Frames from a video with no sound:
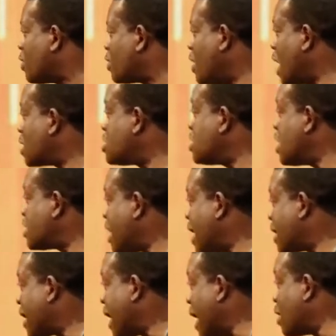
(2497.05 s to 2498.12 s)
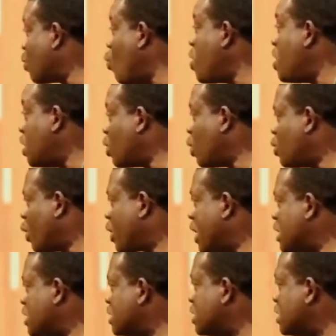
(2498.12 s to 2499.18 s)
that Satan can win on your
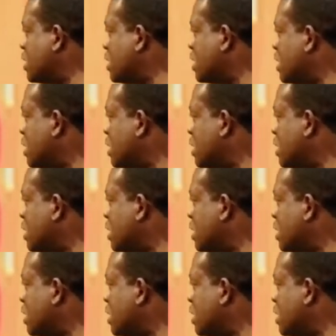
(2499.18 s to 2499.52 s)
case.